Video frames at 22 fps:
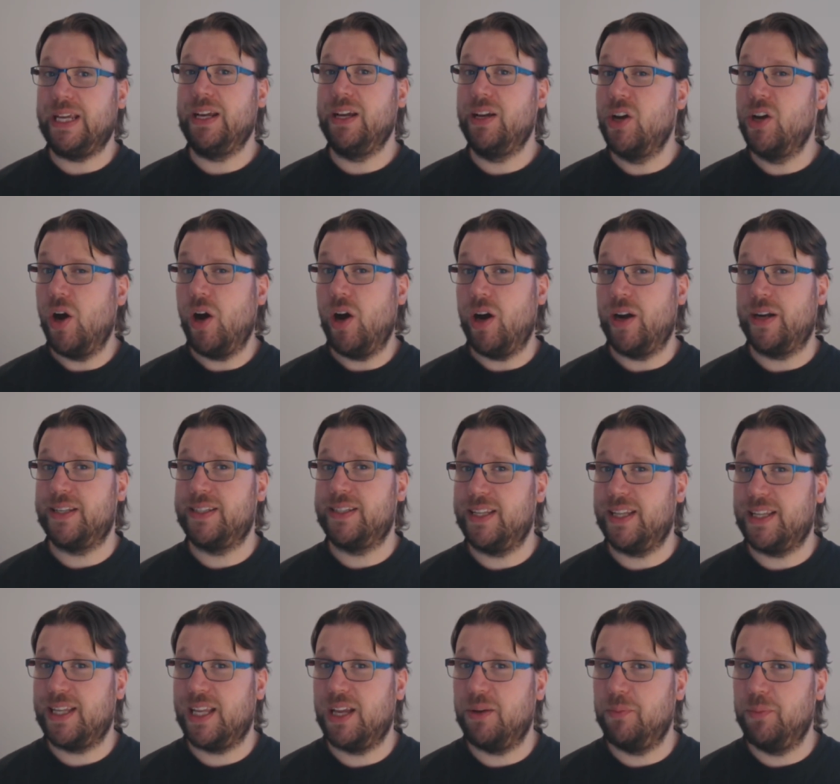cards
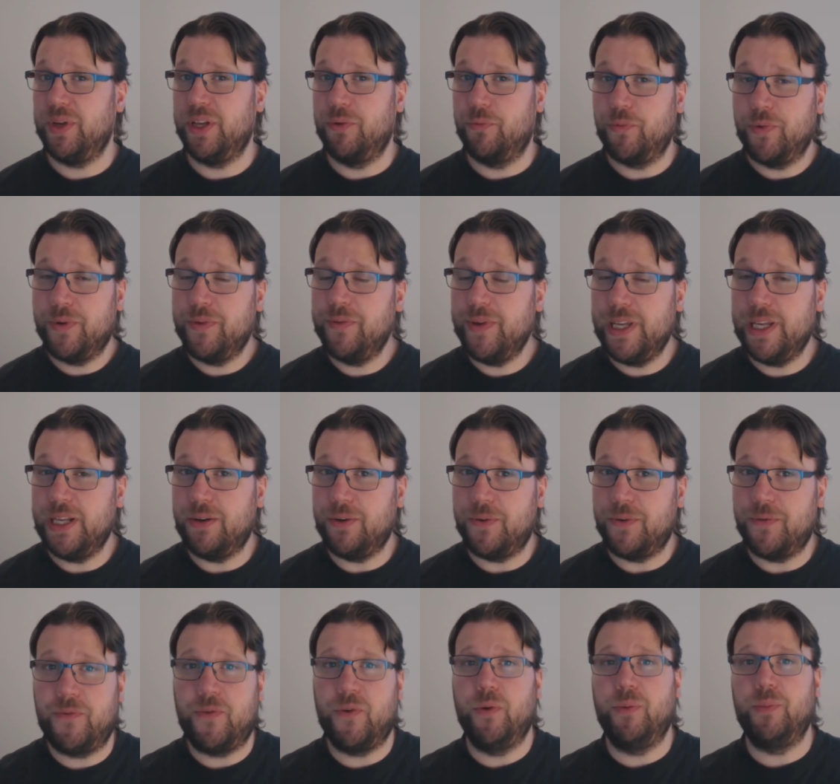that have been revealed
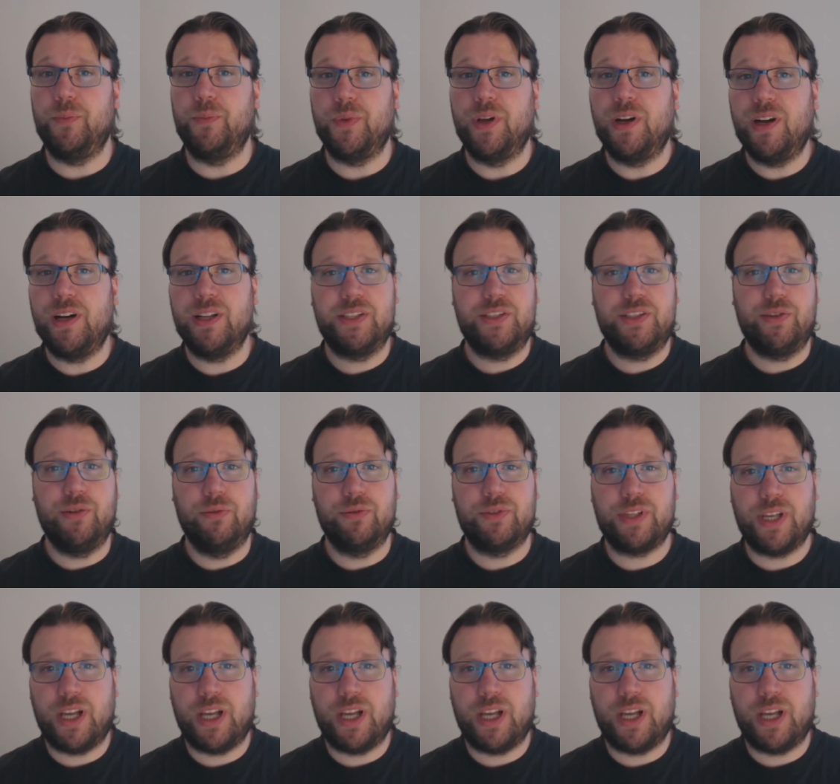from Hearthstone's